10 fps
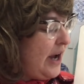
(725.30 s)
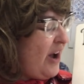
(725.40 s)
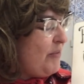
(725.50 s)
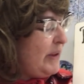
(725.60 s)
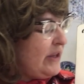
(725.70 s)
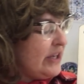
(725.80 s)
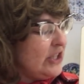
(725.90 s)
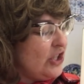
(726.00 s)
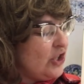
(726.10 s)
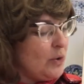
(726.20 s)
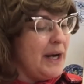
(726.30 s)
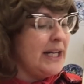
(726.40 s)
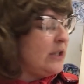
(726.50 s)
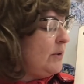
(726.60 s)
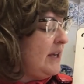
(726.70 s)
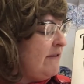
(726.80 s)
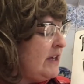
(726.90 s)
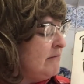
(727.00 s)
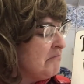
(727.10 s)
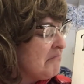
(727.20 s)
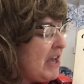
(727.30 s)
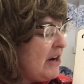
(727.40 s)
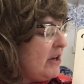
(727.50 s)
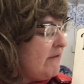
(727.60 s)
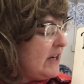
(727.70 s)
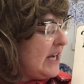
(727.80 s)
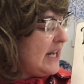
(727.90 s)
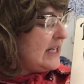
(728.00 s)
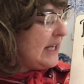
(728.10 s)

Oh, but look, it's just 22 even. I don't even need to